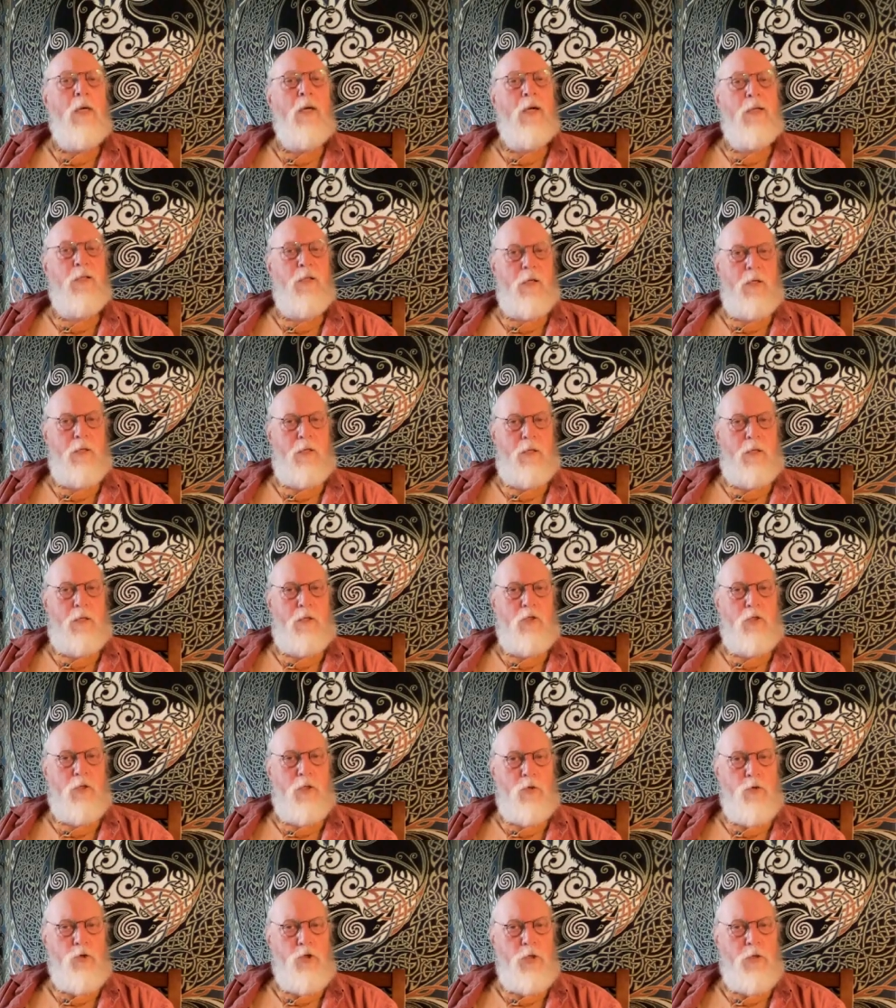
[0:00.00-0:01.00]
the
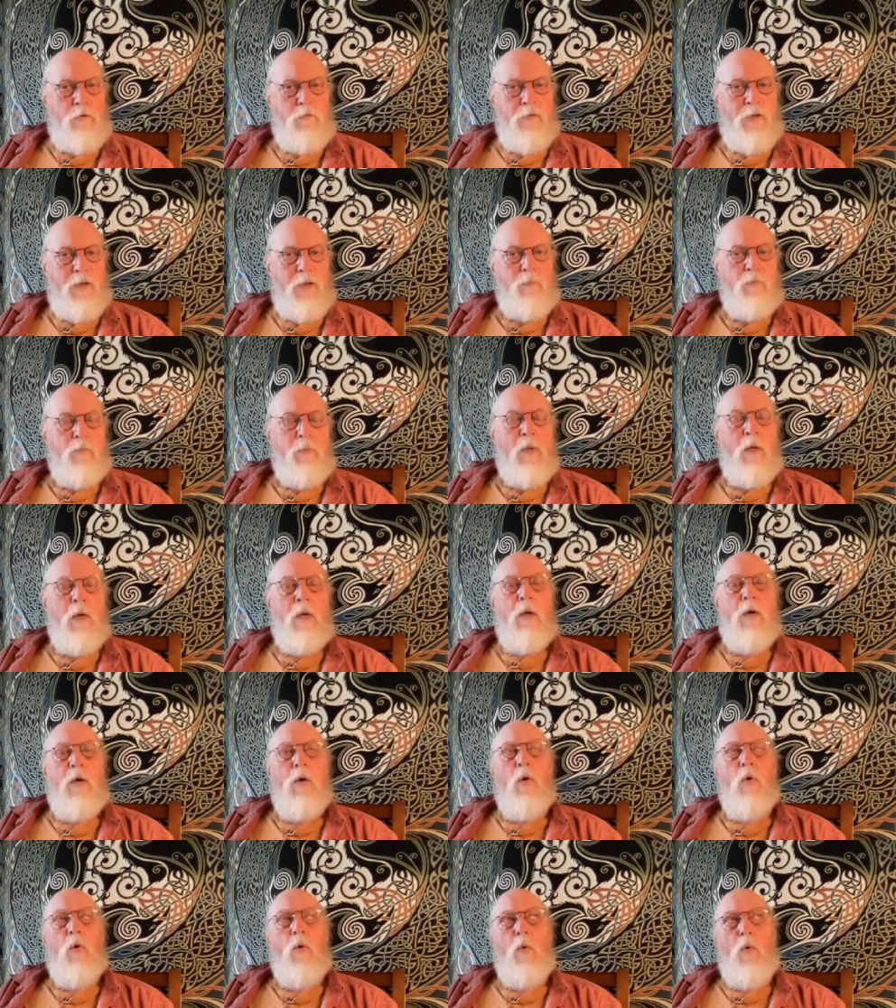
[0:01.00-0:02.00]
exclusion event,
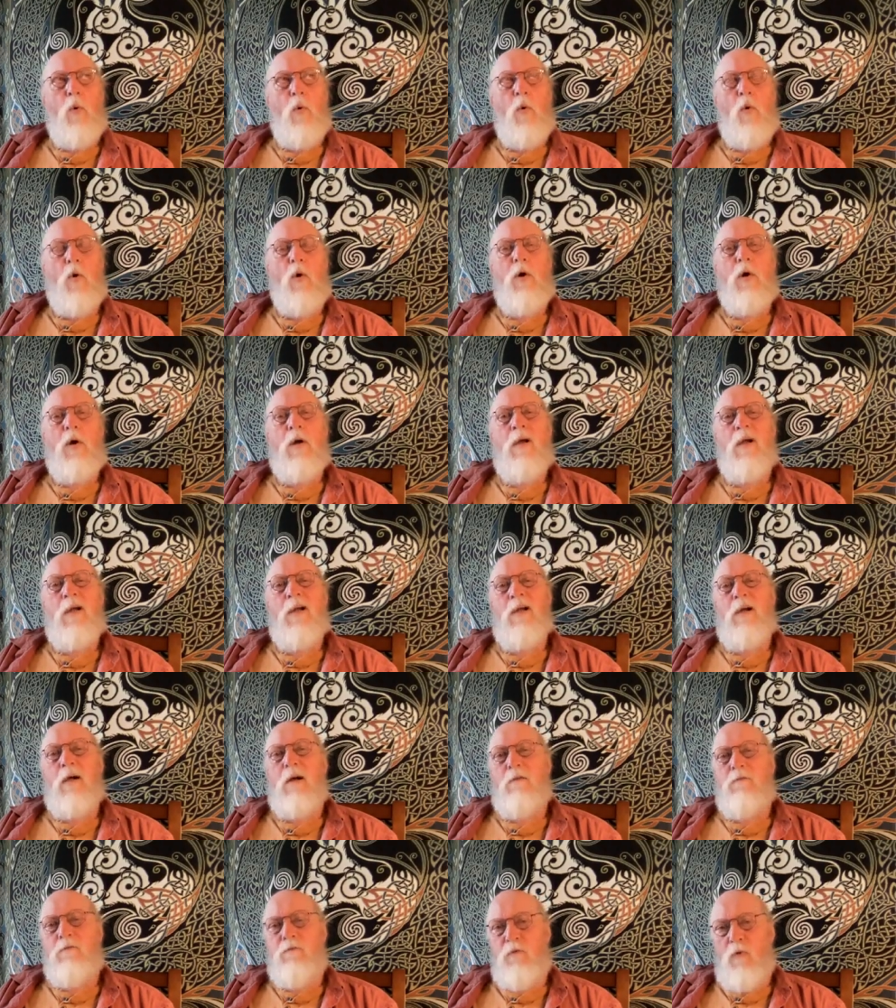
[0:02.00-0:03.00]
or
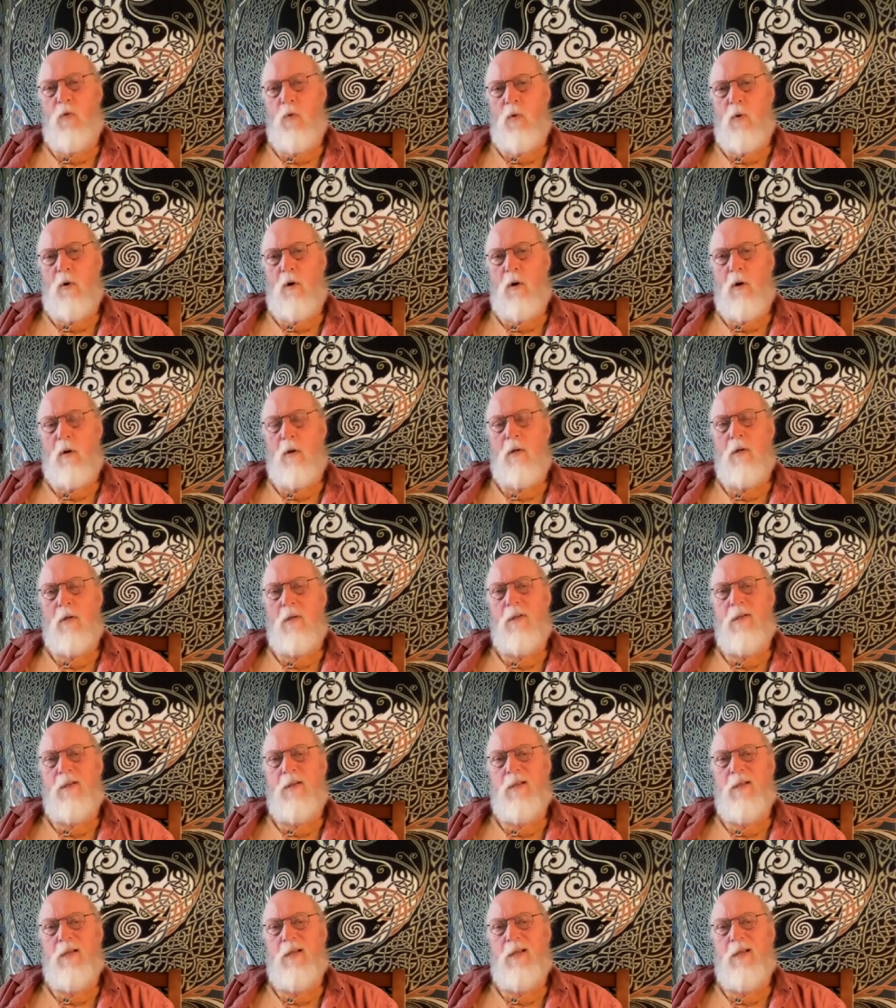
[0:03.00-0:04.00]
a 4,
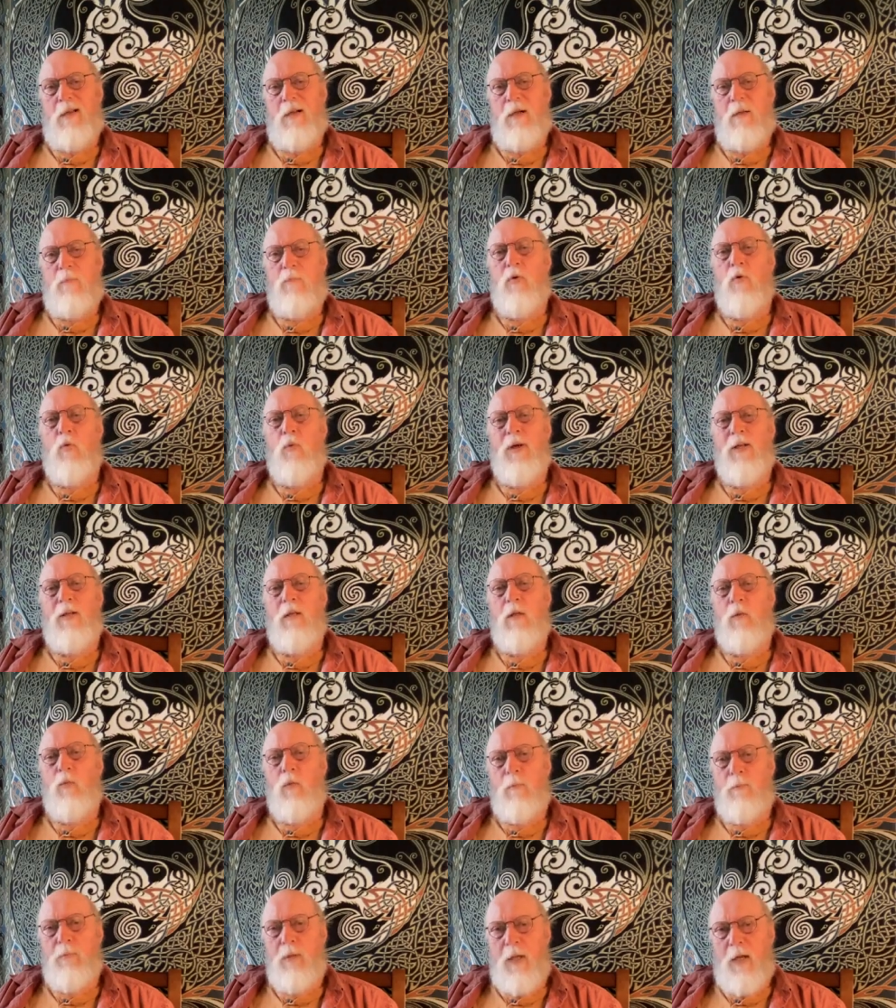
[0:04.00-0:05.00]
the parental
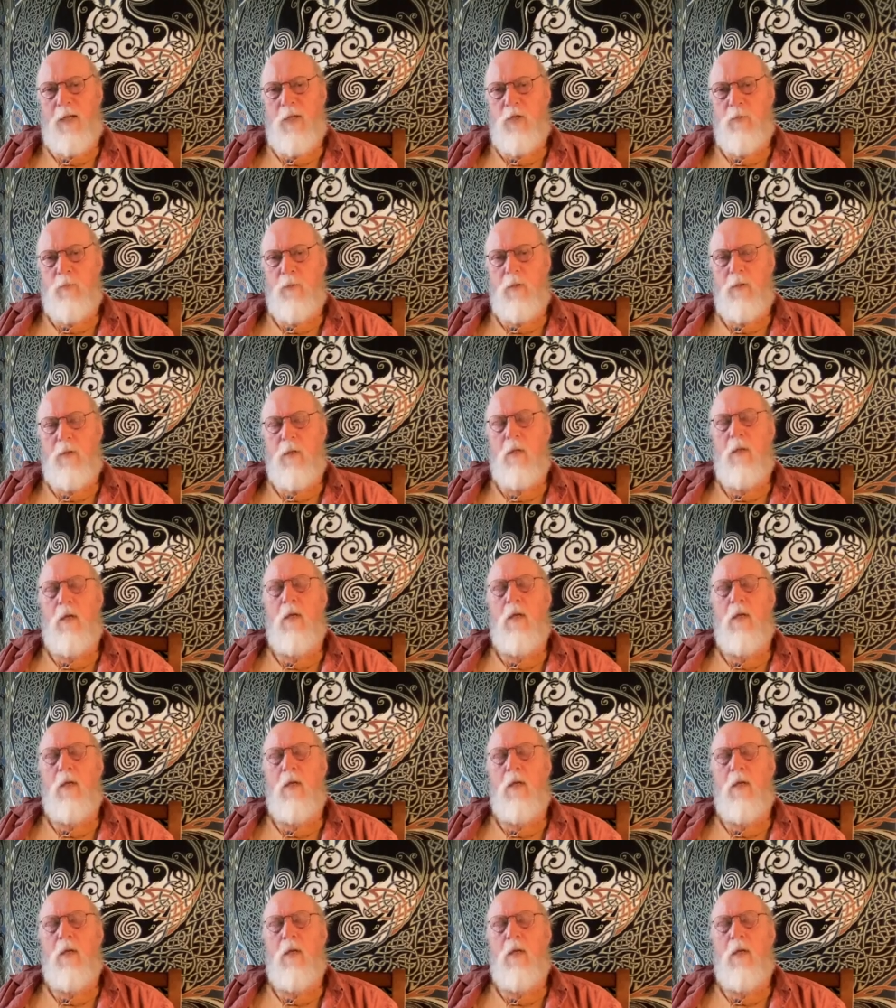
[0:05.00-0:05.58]
replacement,